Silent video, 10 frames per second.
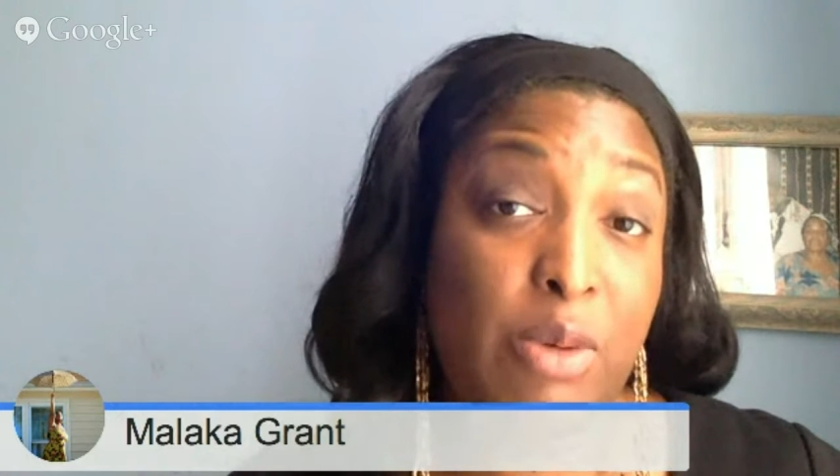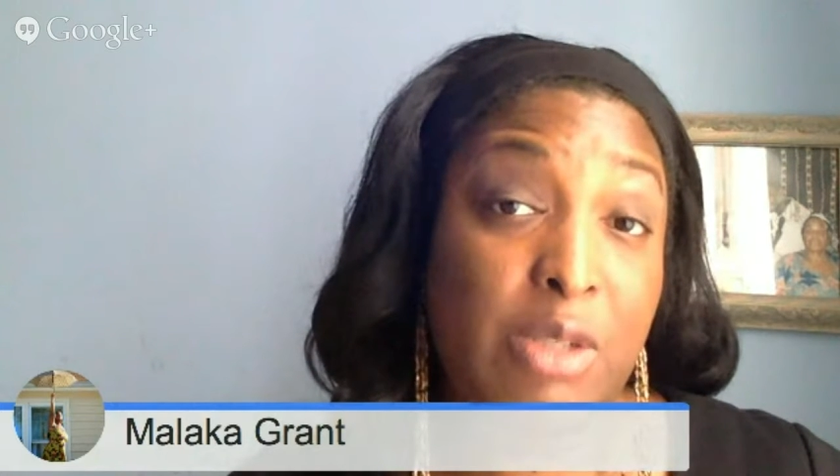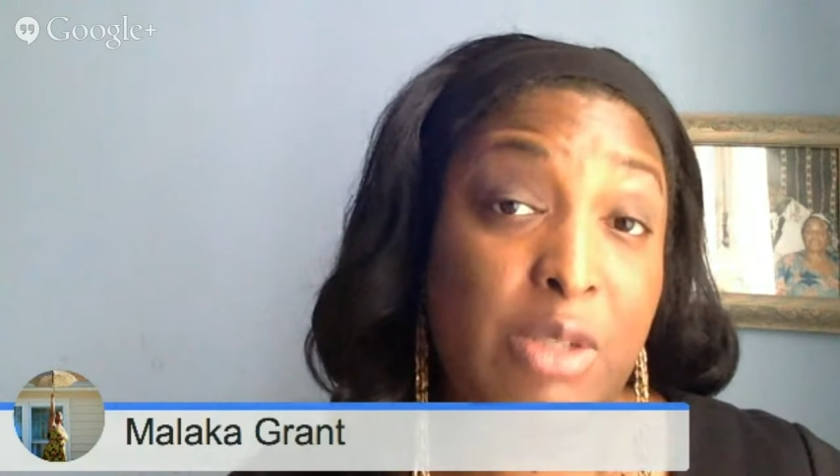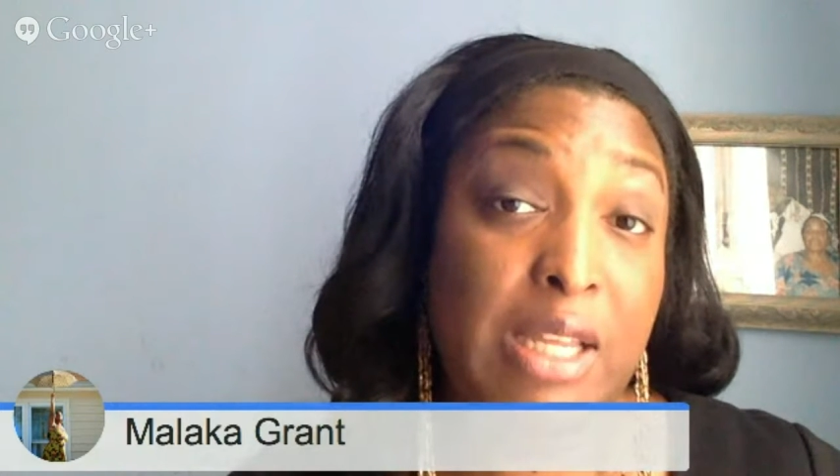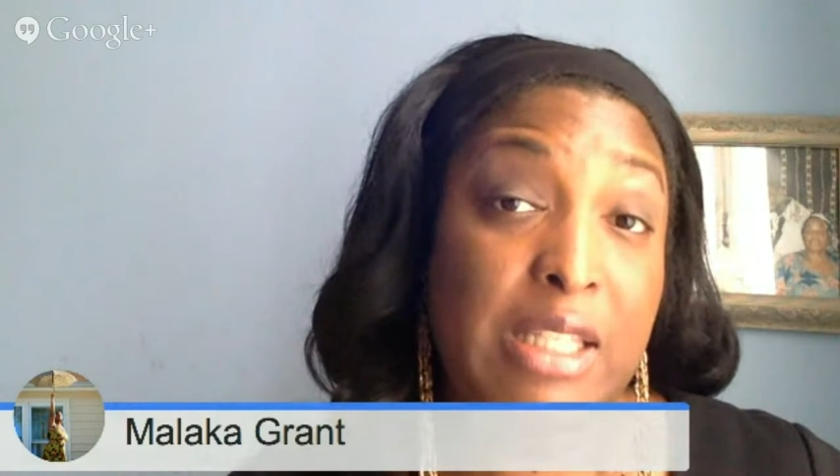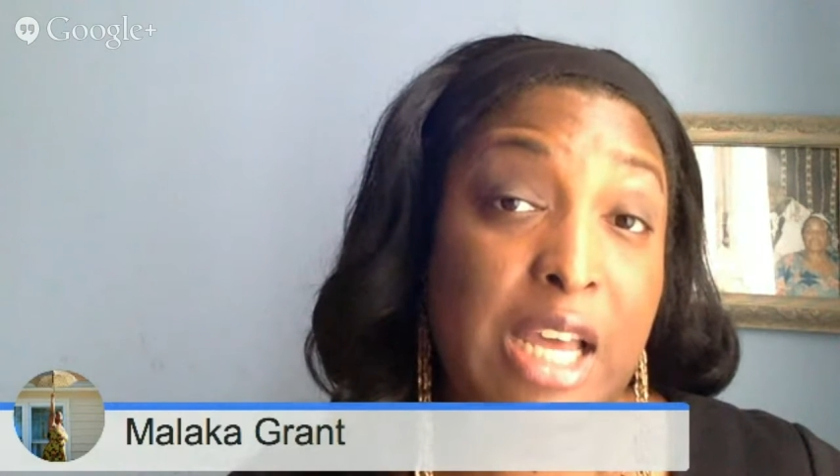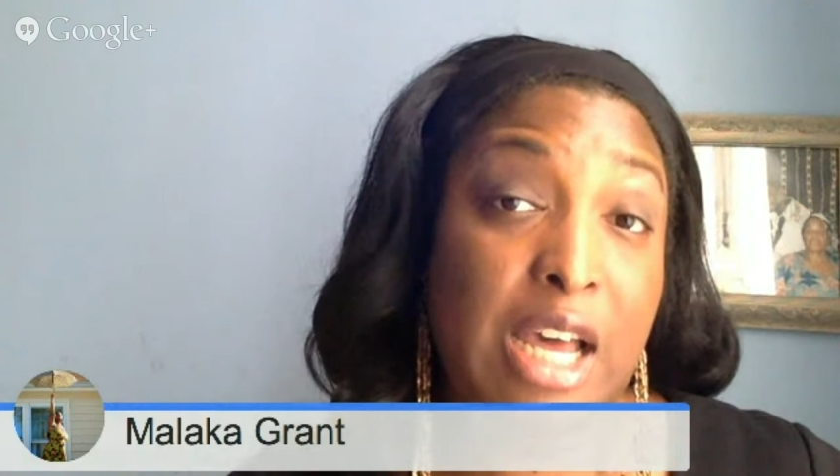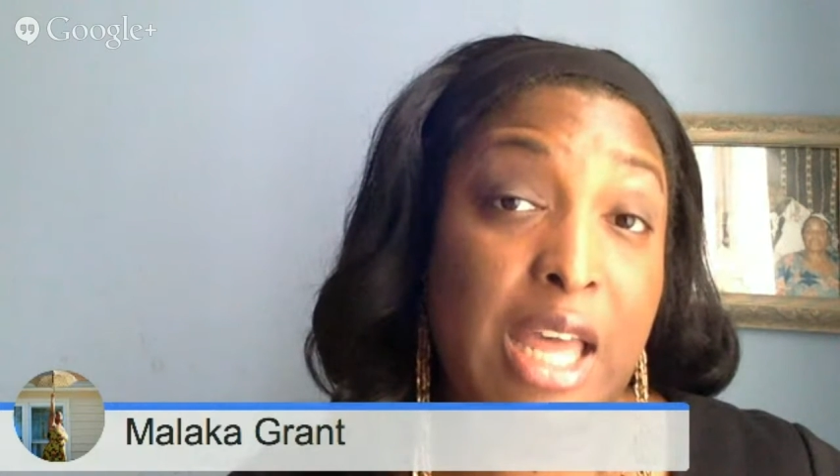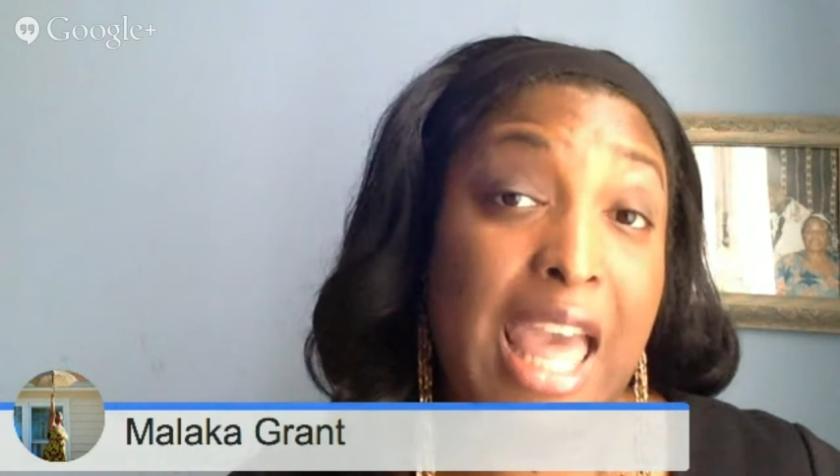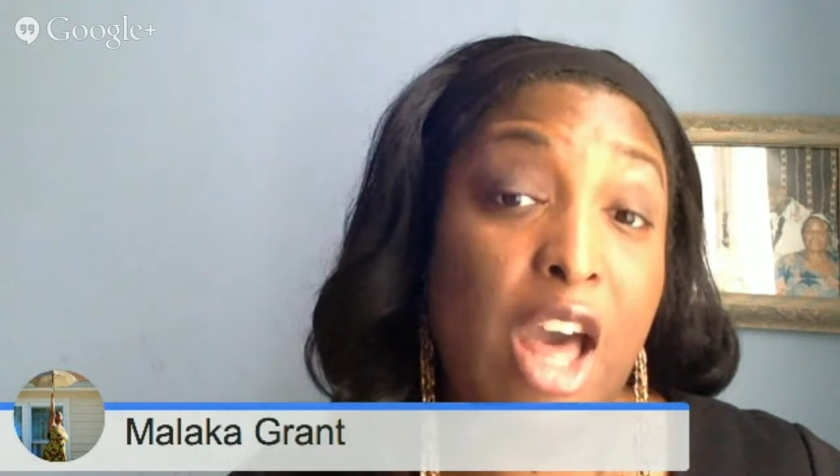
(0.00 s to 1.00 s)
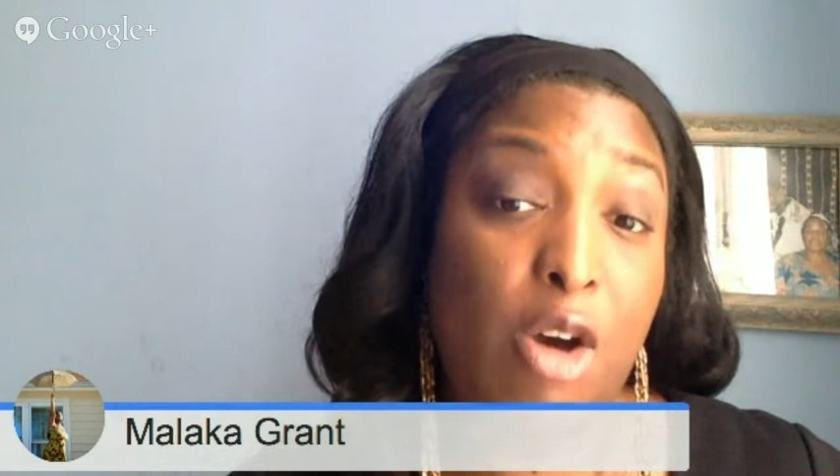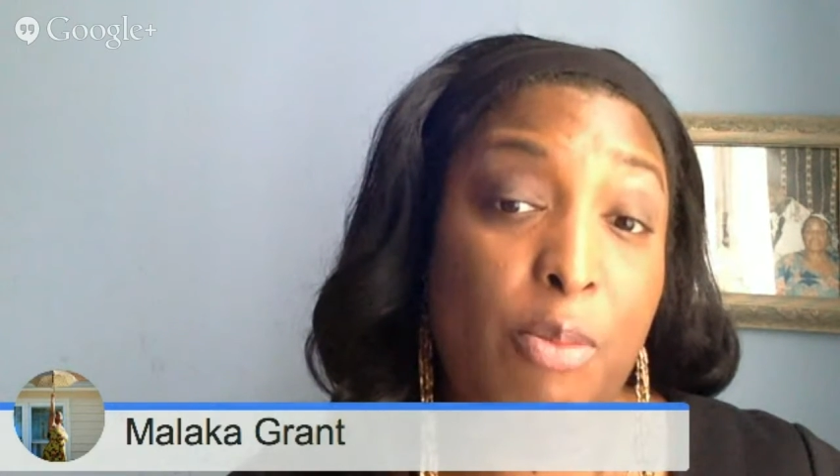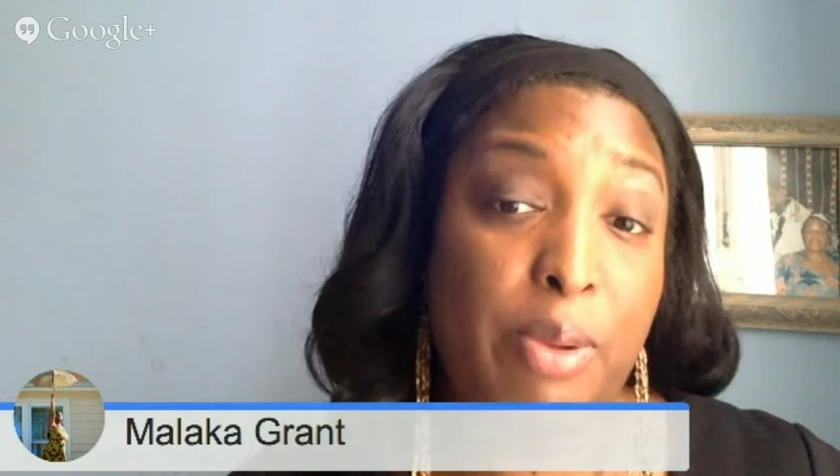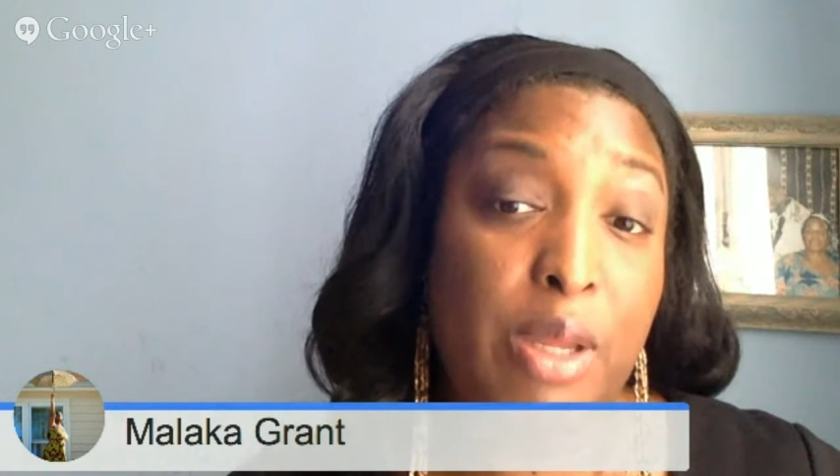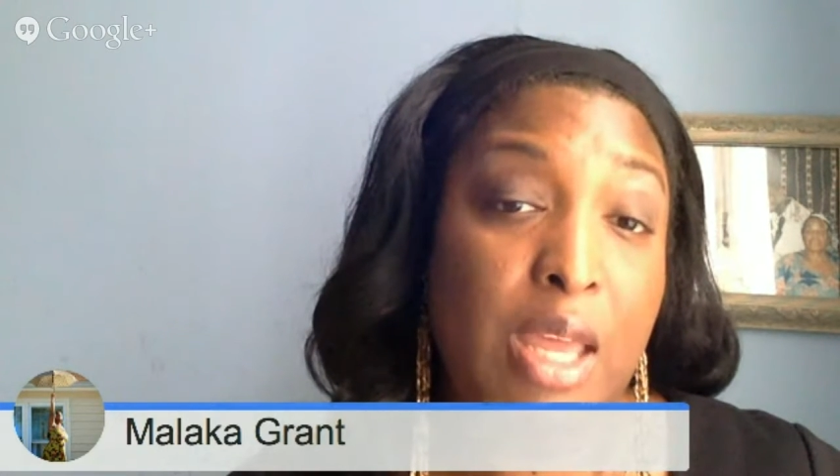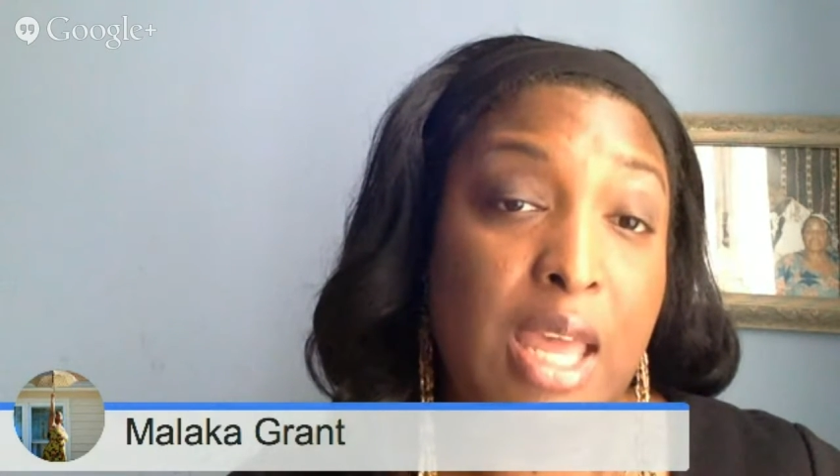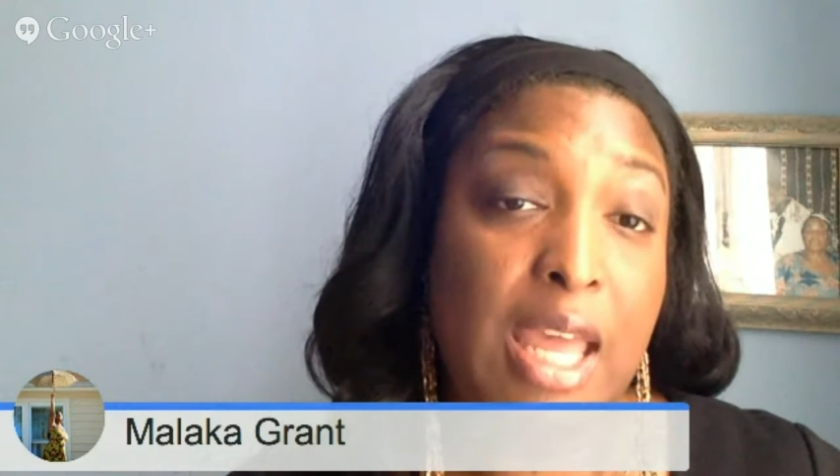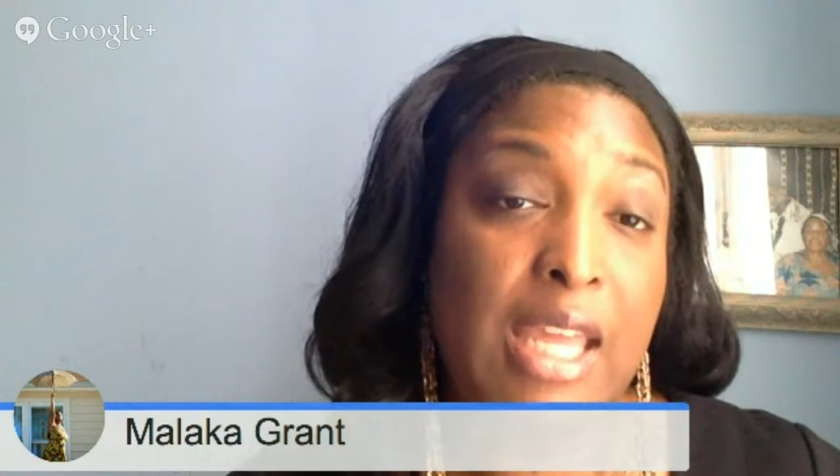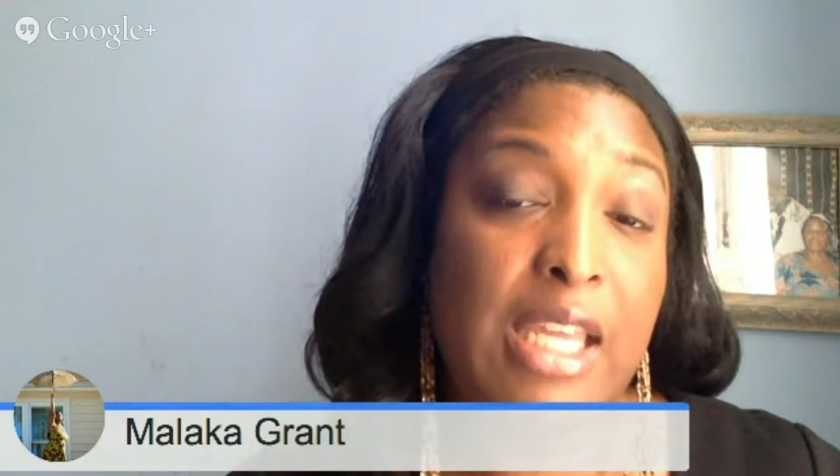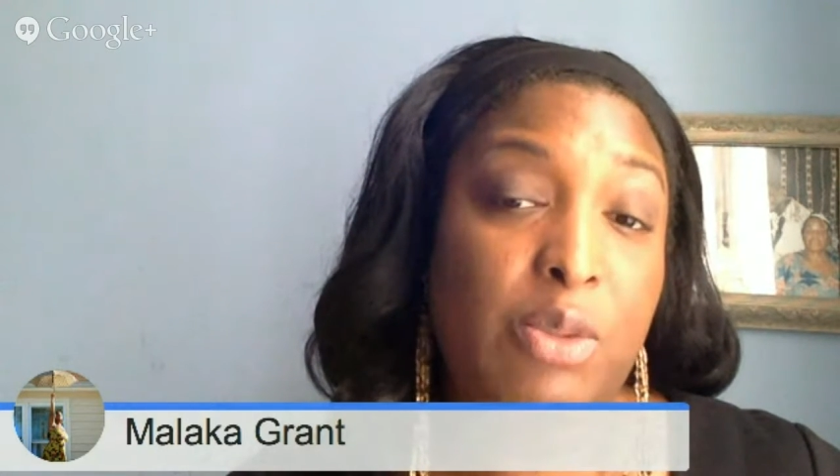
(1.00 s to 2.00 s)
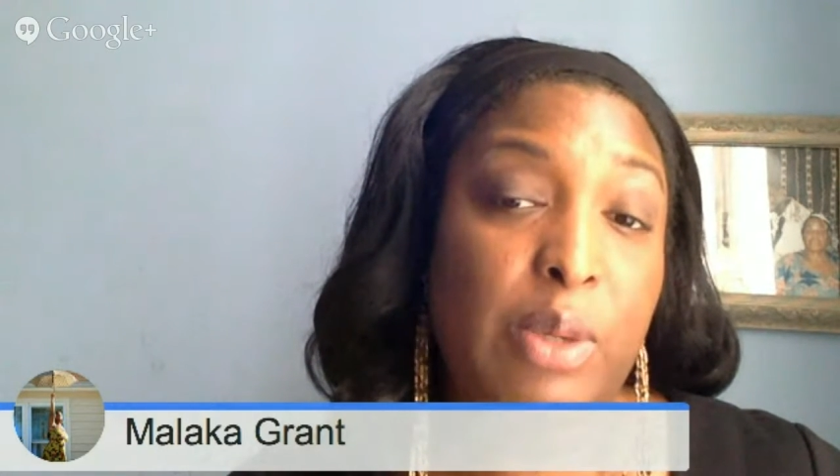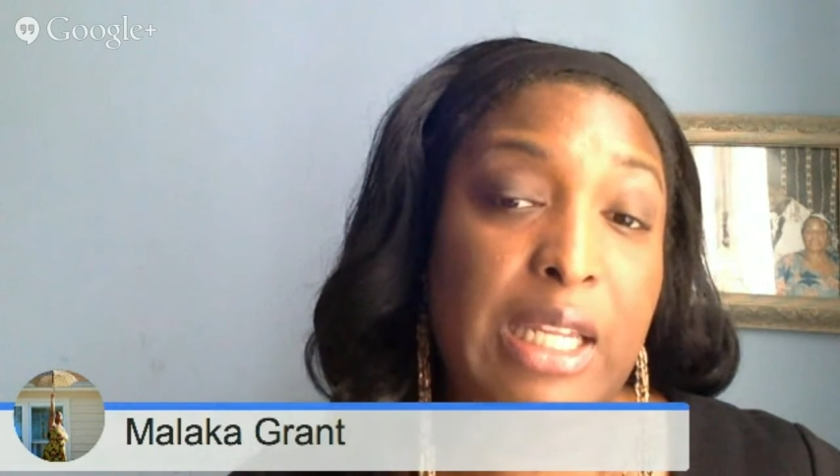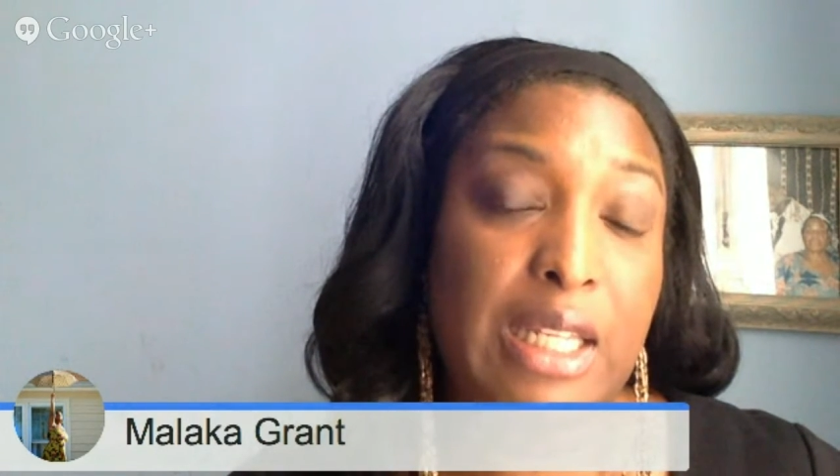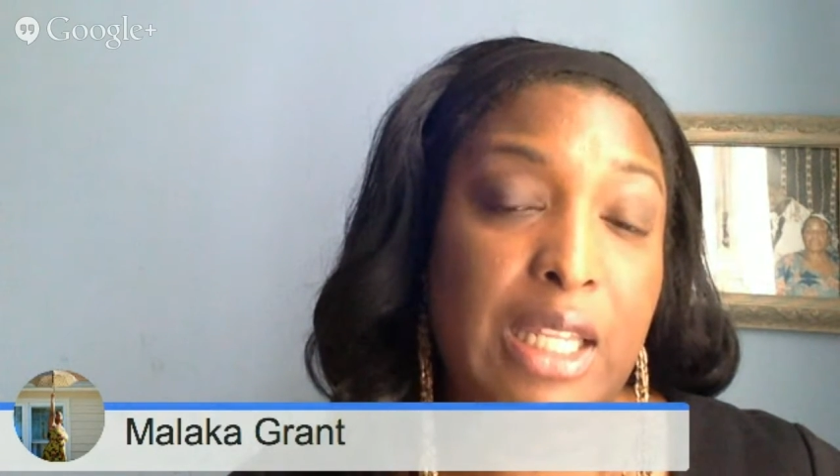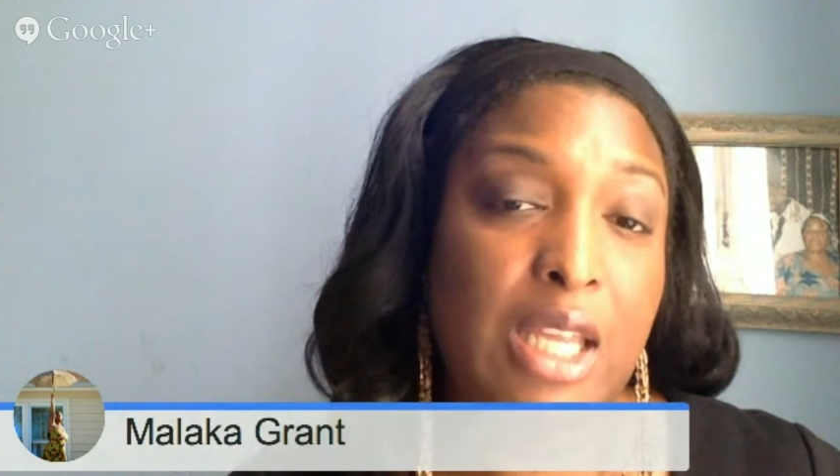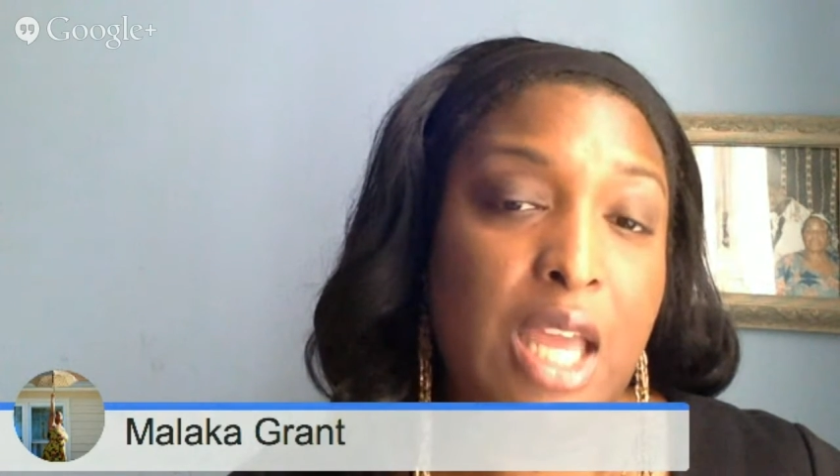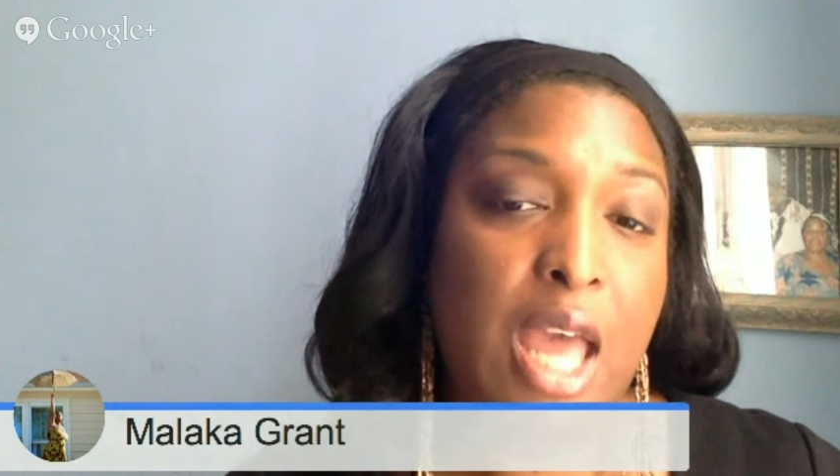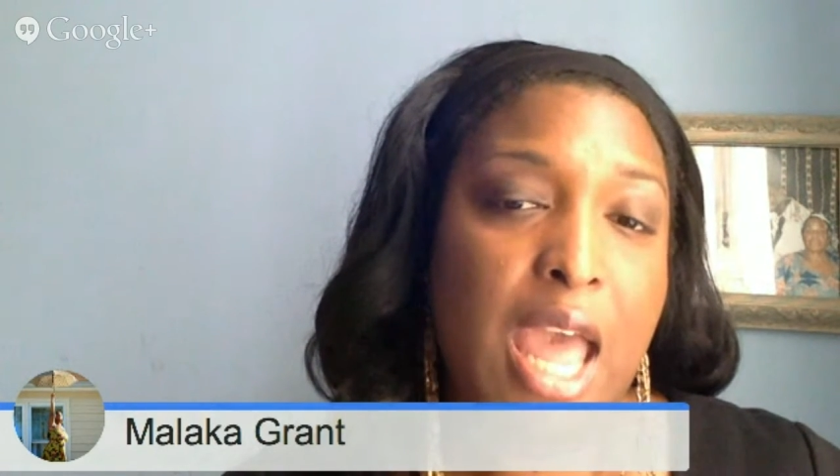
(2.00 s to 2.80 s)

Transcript: which means help in Kiswahili.